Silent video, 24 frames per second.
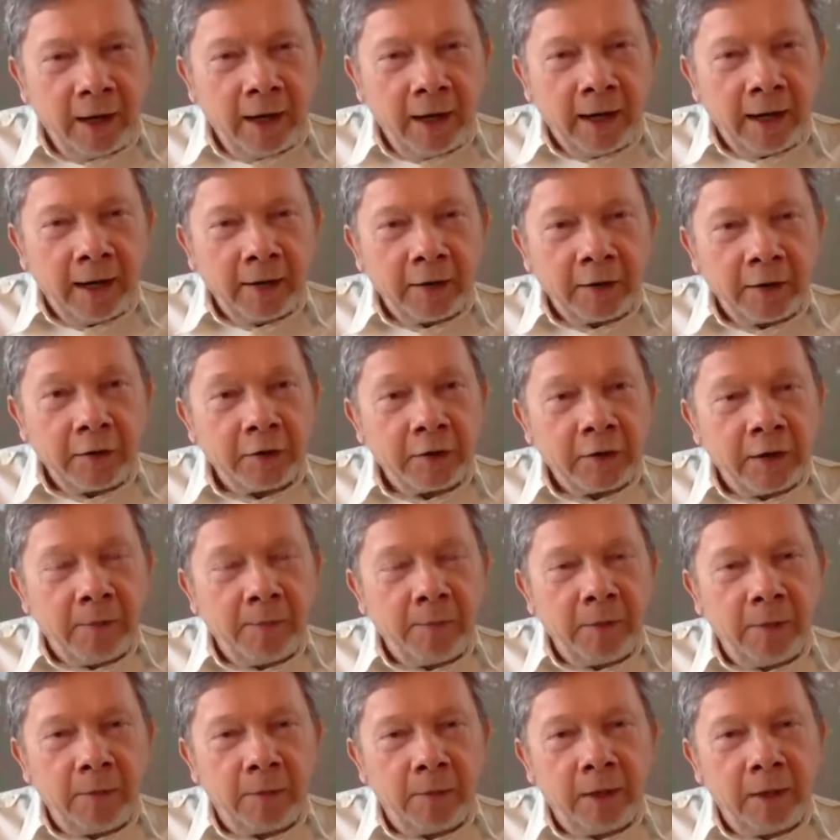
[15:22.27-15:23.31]
And some
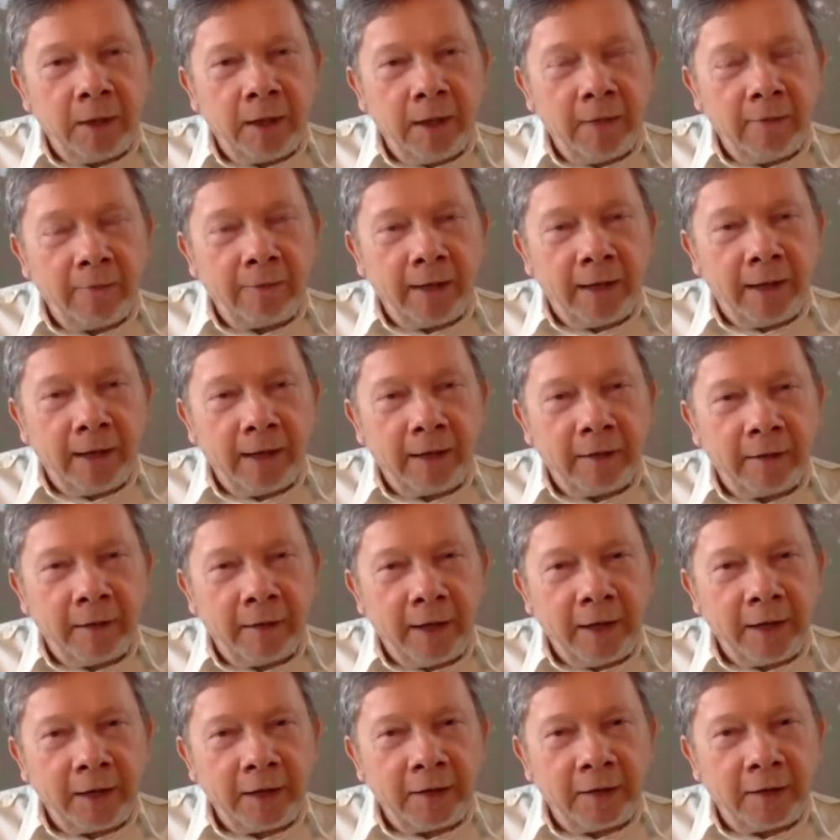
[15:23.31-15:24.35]
people live like
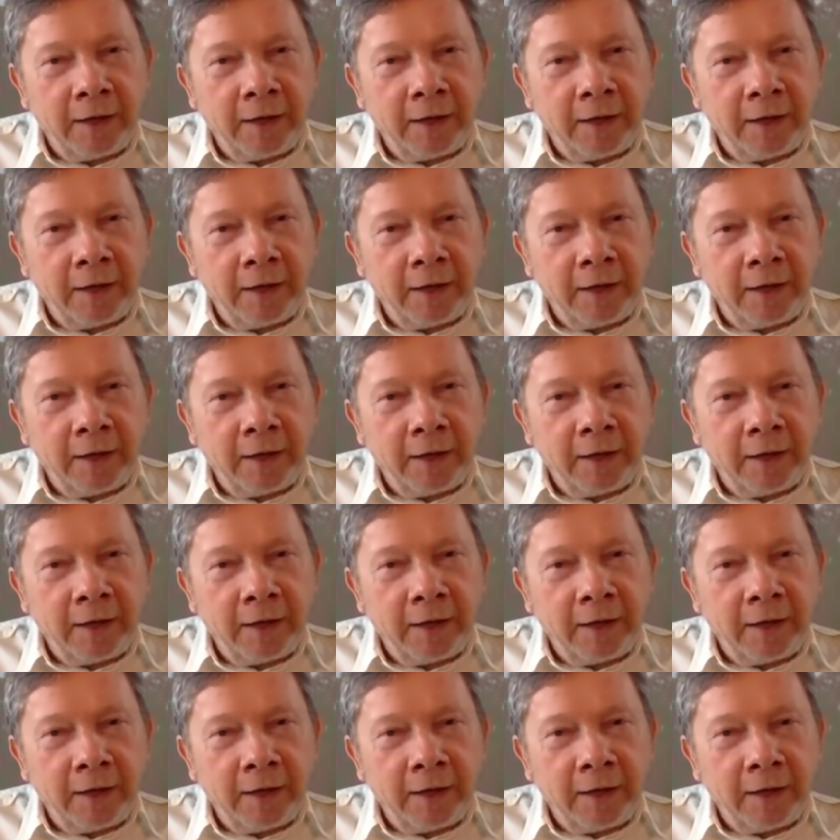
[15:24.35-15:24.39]
that.